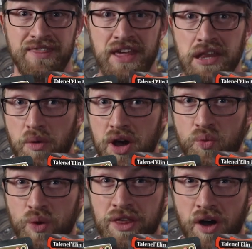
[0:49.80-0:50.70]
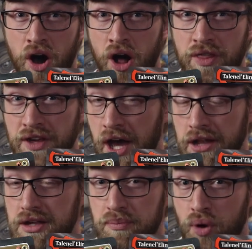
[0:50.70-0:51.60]
This one, with all the
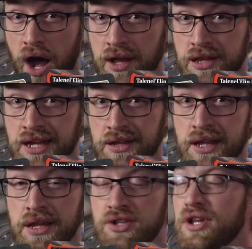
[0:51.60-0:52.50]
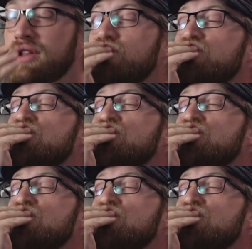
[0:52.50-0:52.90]
custom proxies, is just.